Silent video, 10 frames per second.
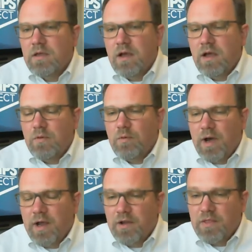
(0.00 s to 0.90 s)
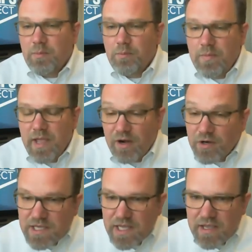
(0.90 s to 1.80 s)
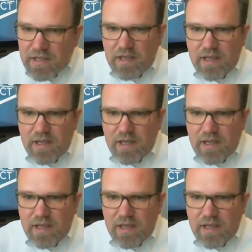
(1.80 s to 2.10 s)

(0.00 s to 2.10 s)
We're monitoring the air tank